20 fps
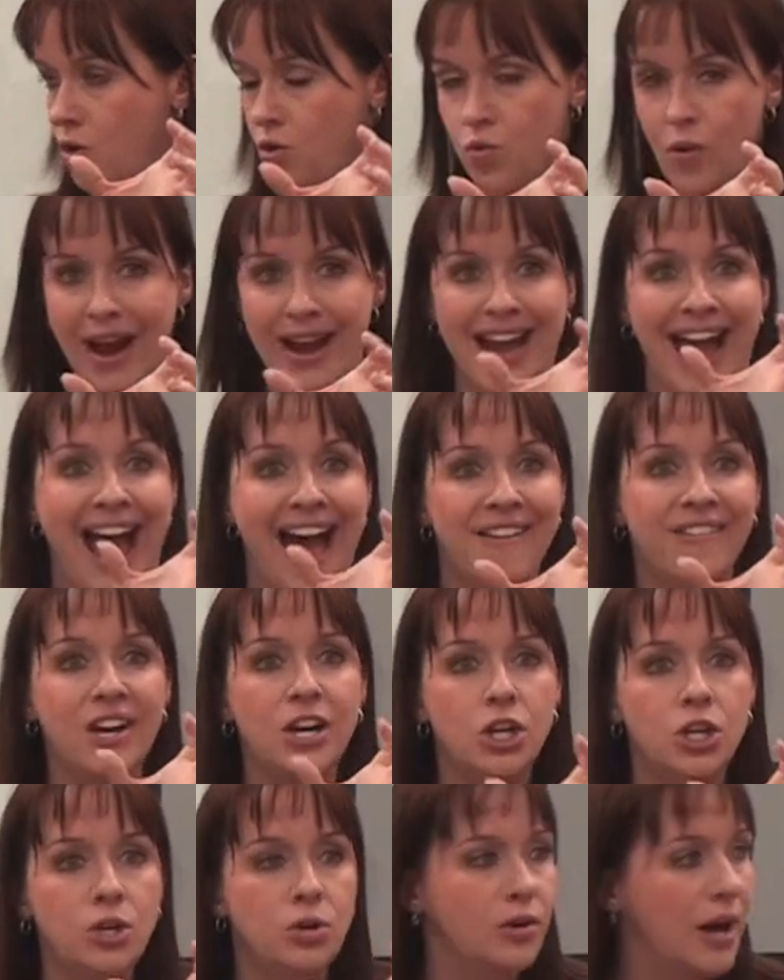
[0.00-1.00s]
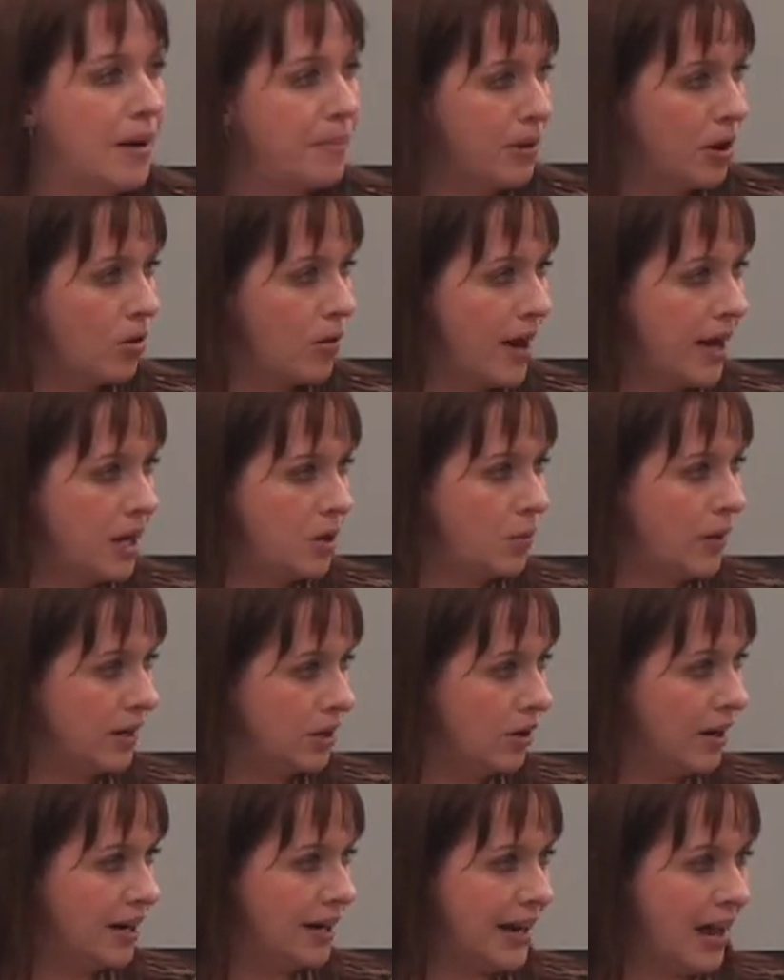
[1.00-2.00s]
Great, have it queued up already when
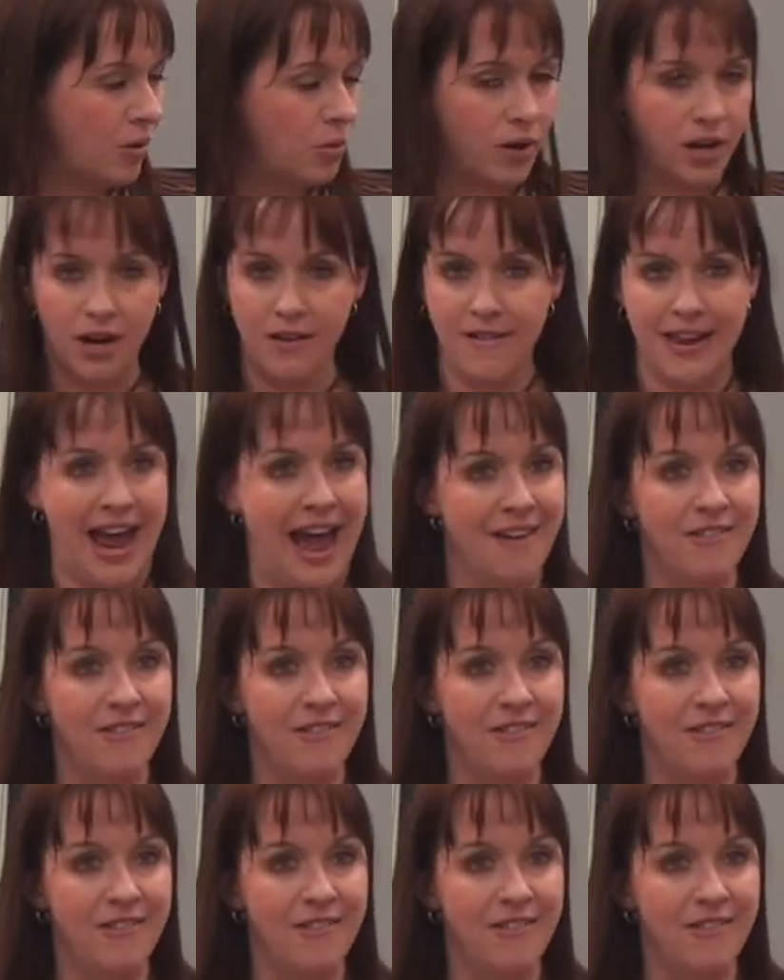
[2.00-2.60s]
you're at a networking event.